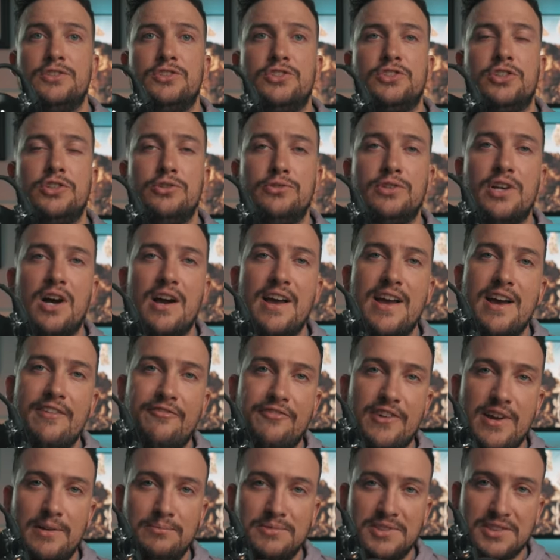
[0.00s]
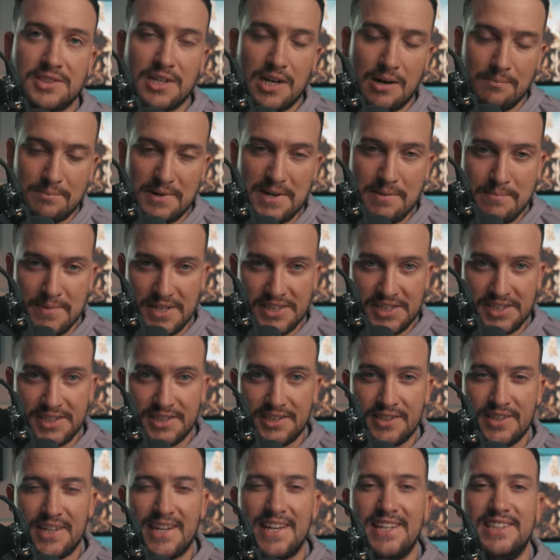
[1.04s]
Tune.fm's company
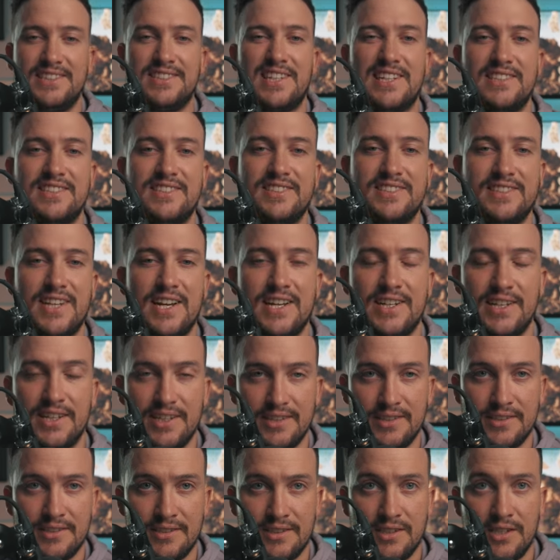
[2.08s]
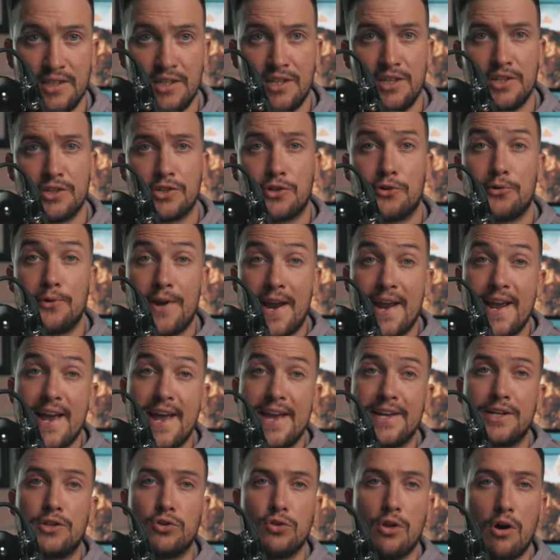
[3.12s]
mission is as stated create
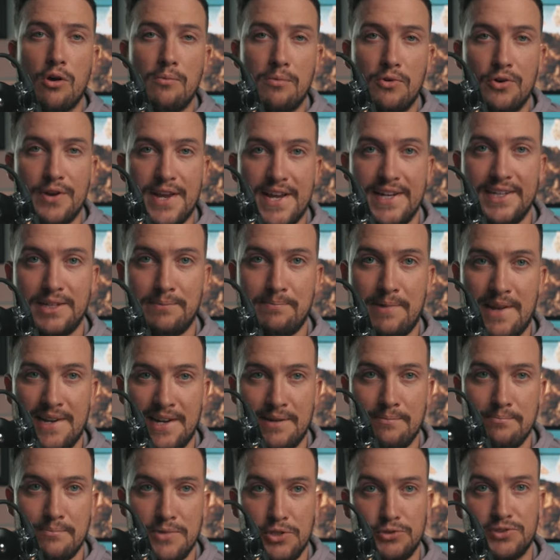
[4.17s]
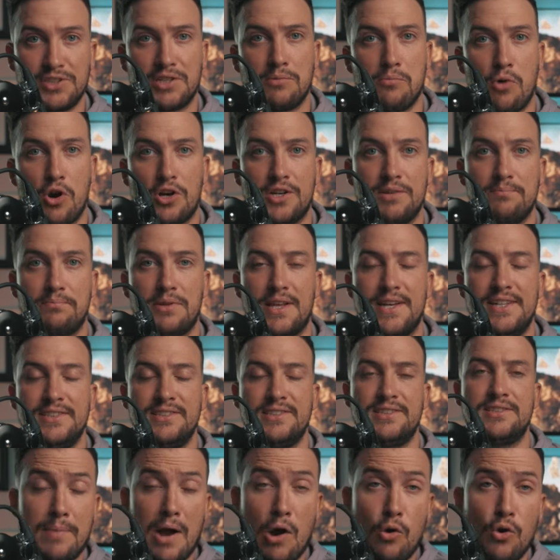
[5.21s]
a global independent music
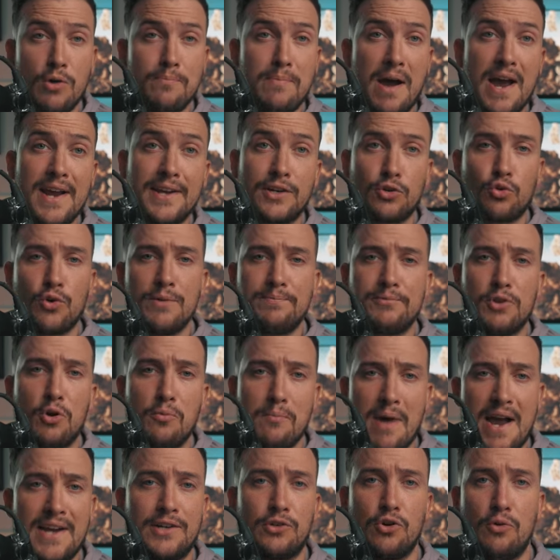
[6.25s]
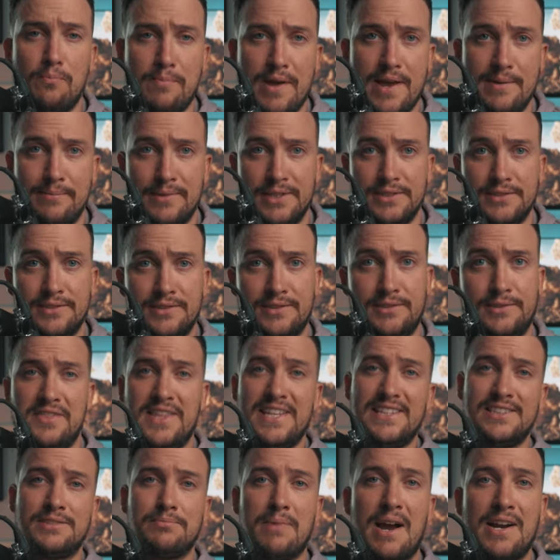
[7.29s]
marketplace powered by crypto micropayments.
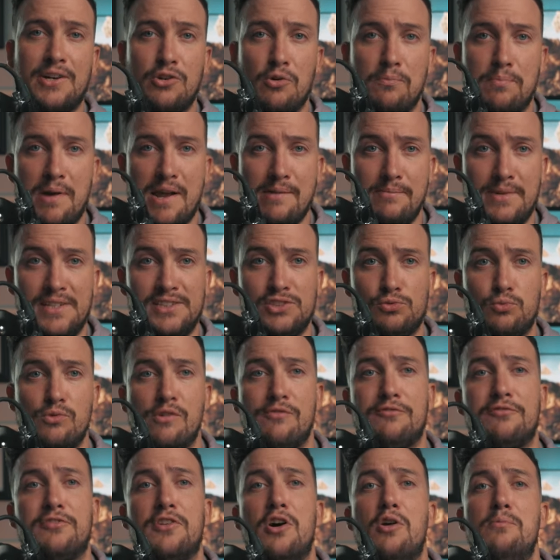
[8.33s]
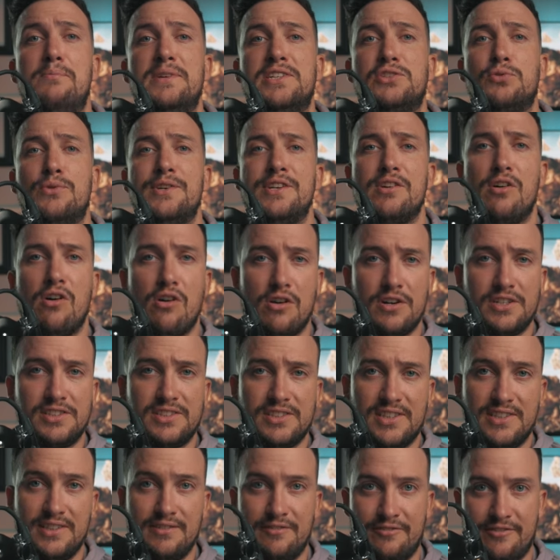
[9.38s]
These micropayments will flow between
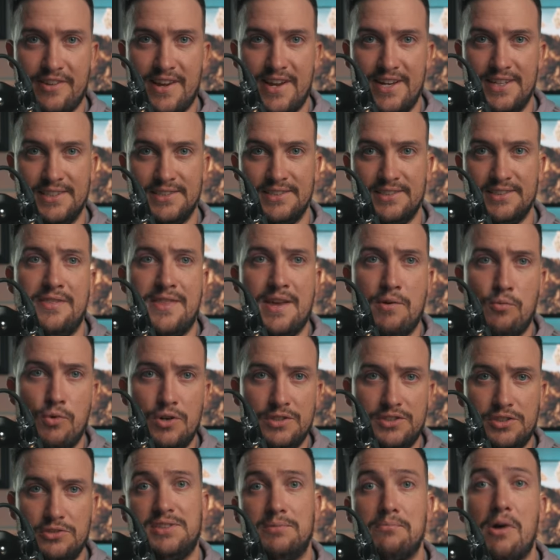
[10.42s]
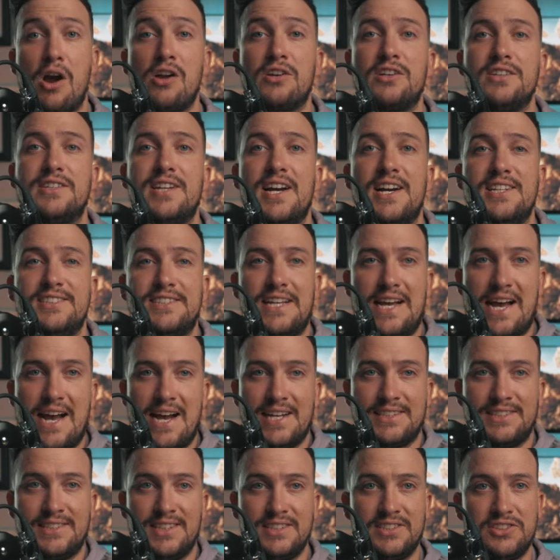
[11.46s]
artists and the fans. They want to democratize
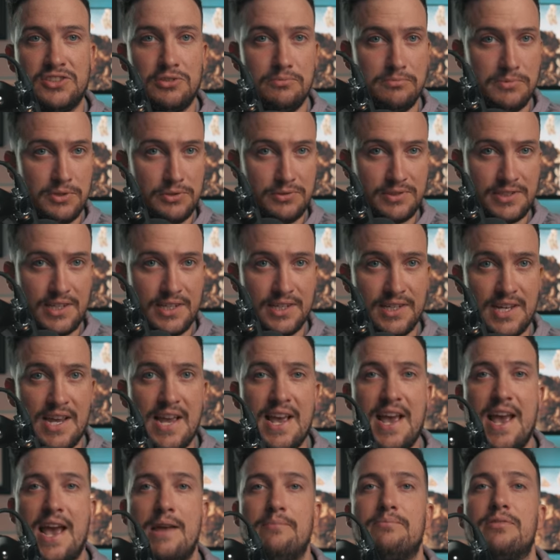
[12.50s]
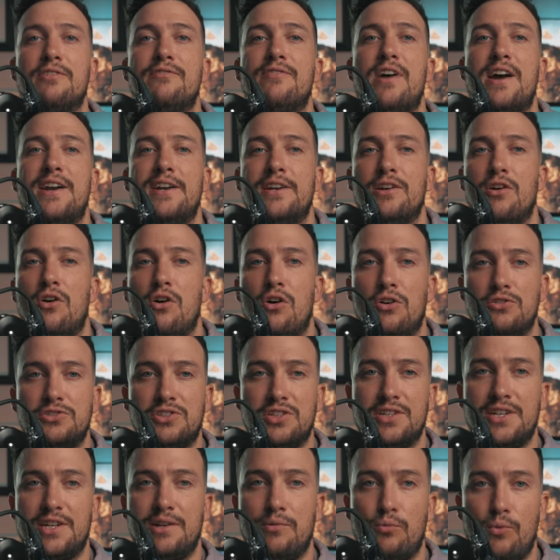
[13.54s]
access to music and provide an
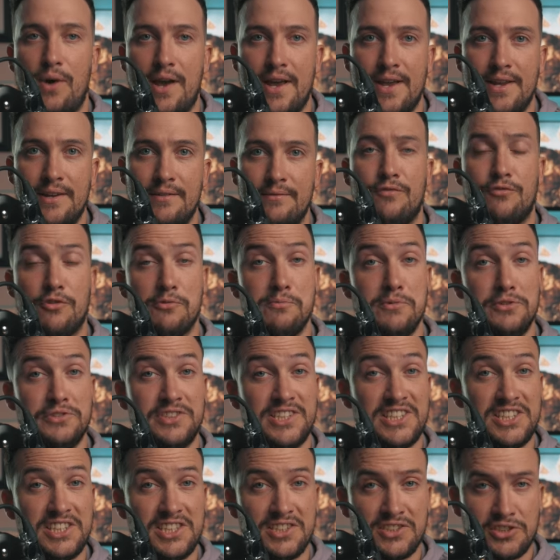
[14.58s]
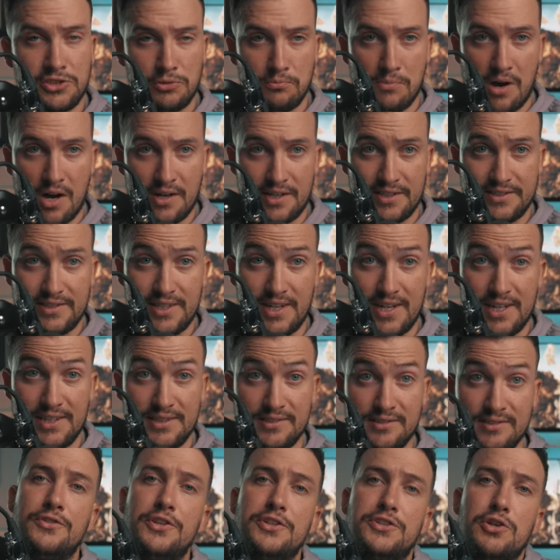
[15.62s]
alternate way for musicians to
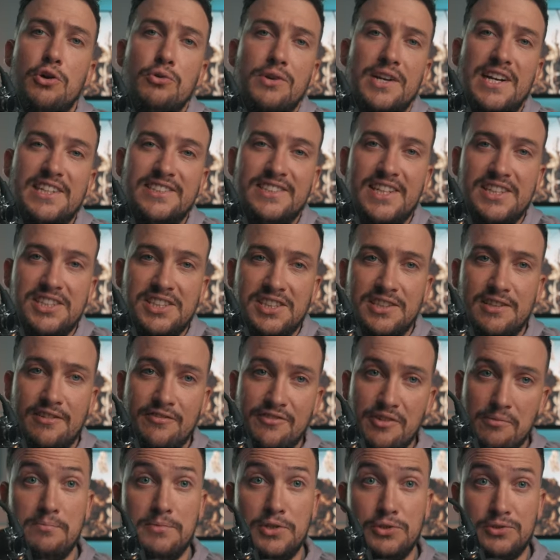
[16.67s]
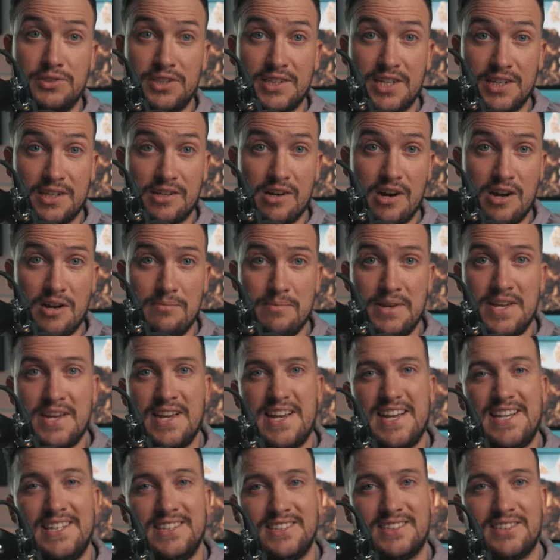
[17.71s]
monetize. The tokenization of the music economy
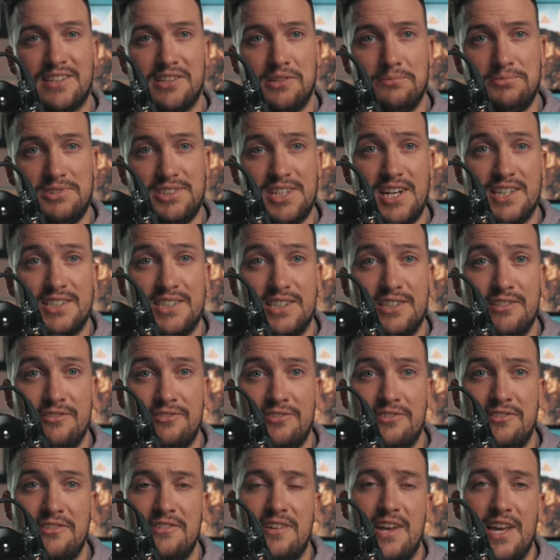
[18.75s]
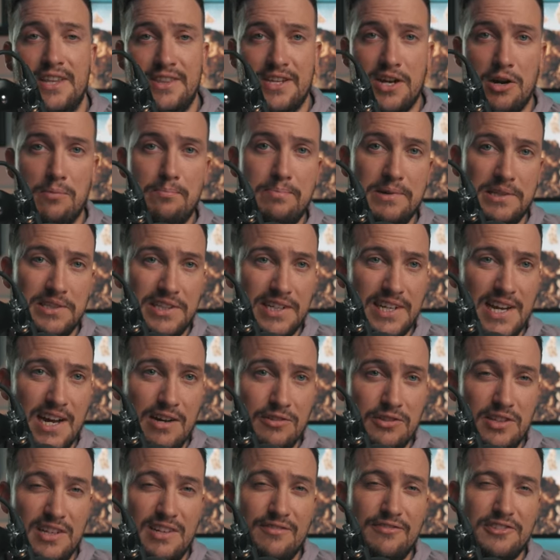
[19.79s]
is their objective and they are building
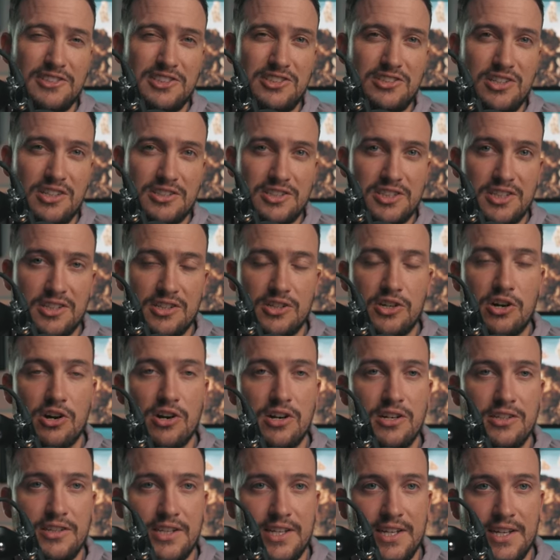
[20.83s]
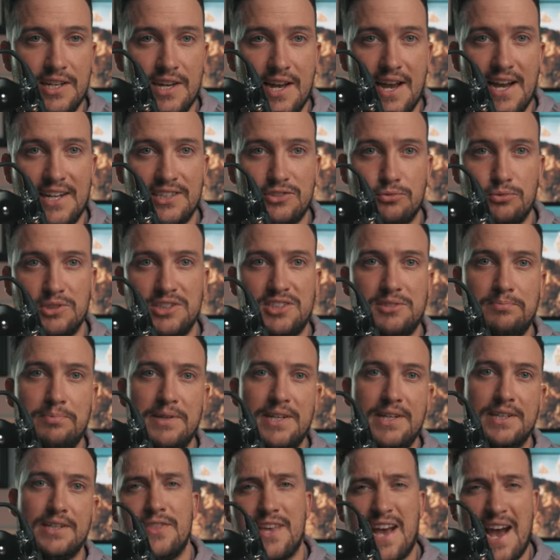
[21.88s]
out the infrastructure currently as we
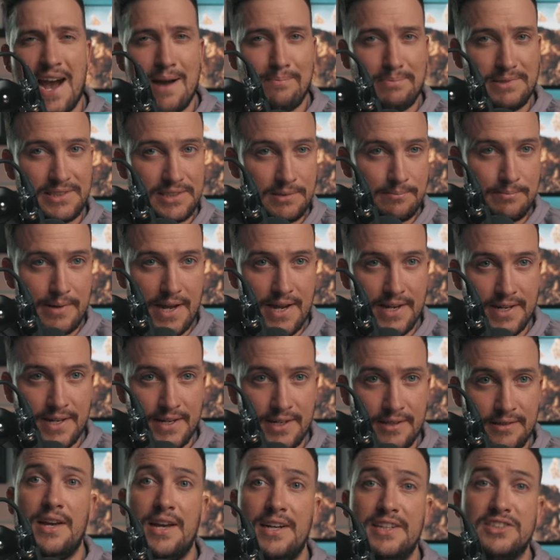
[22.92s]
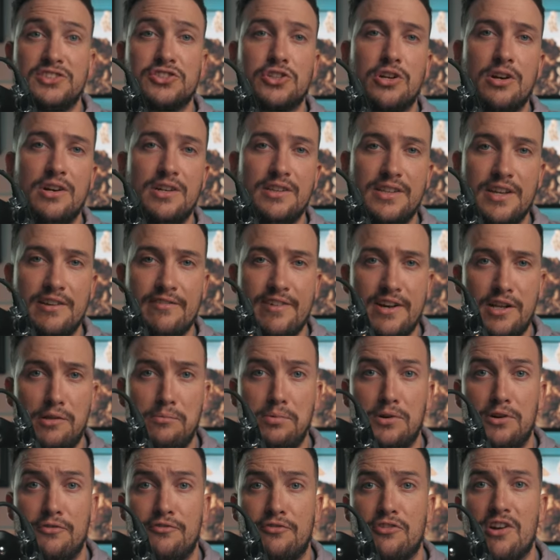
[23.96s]
speak. The app is in beta and is currently
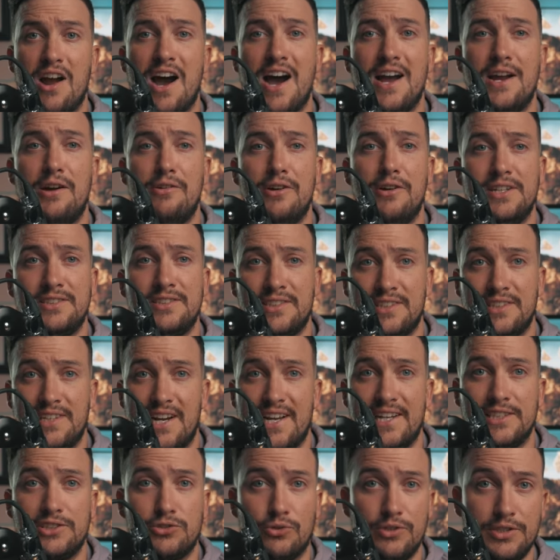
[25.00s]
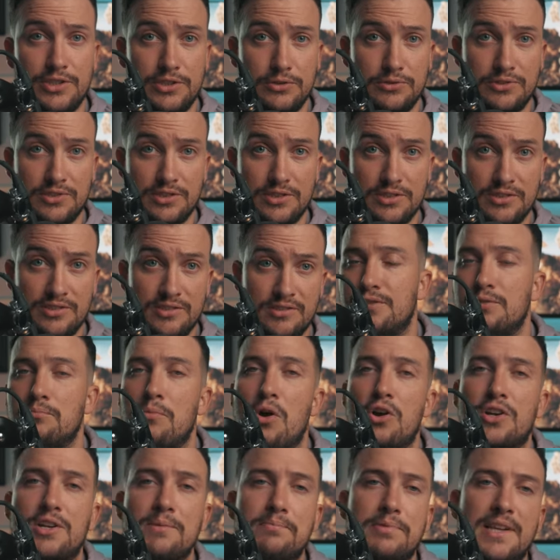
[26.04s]
available for iOS and Android users. The
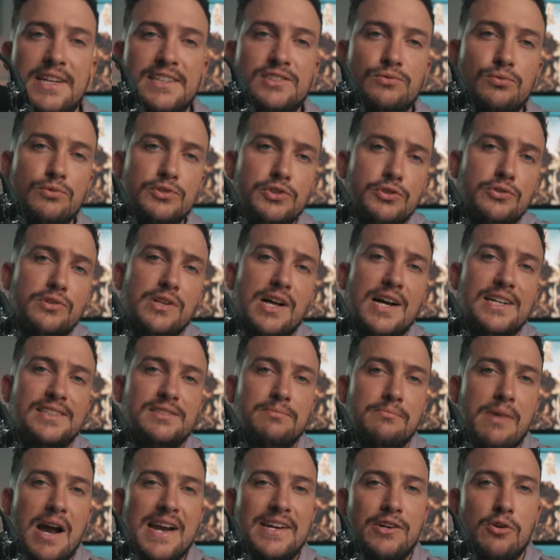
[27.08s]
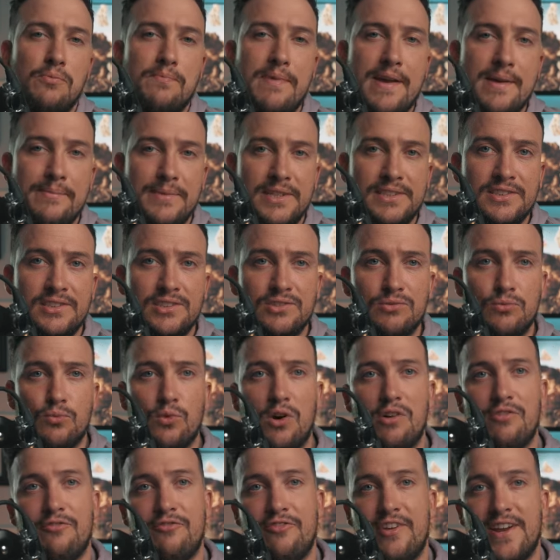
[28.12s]
marketplace will utilize micropayments
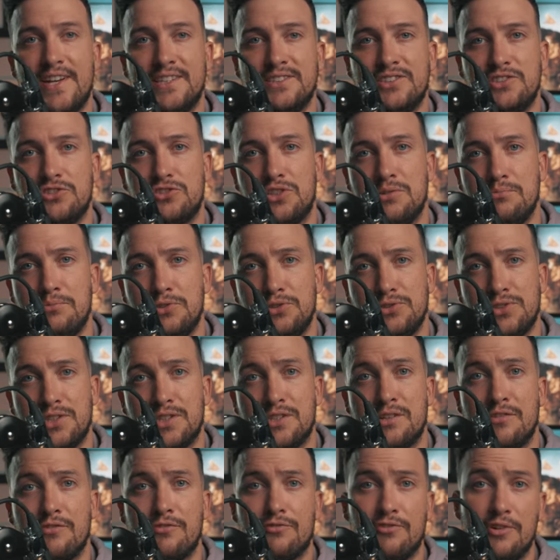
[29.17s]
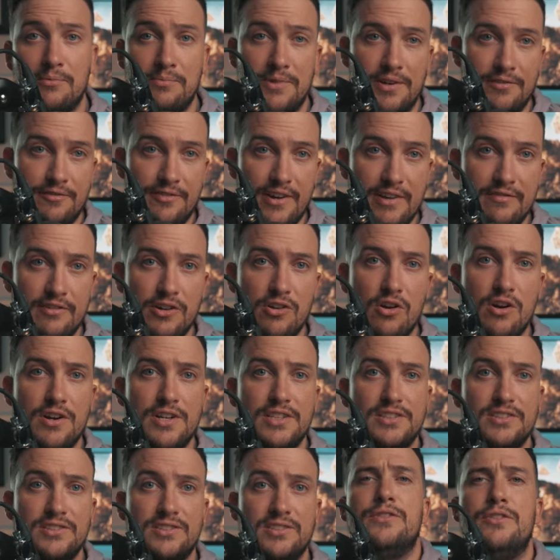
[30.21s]
while fans stream music from their favorite
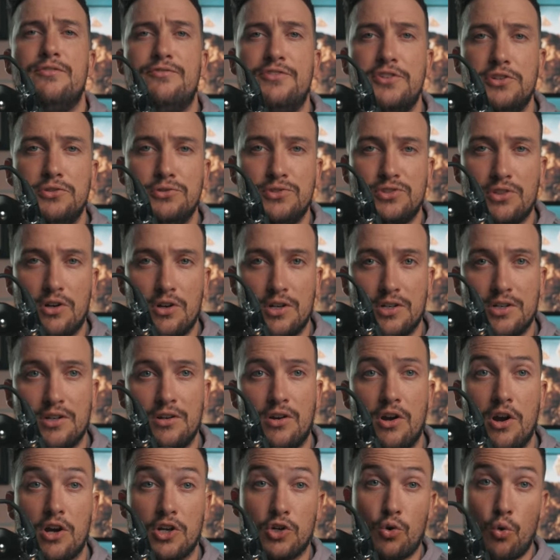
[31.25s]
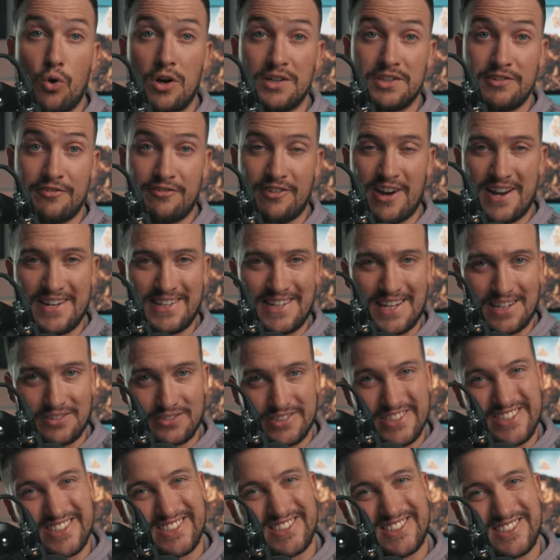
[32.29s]
artists. The views are, are quantified down
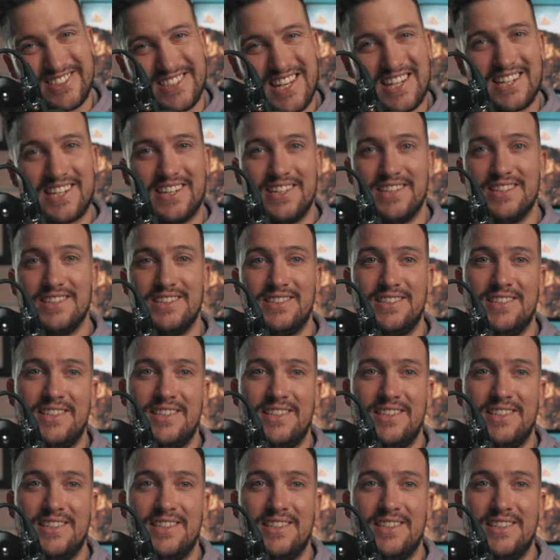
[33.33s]
to the second.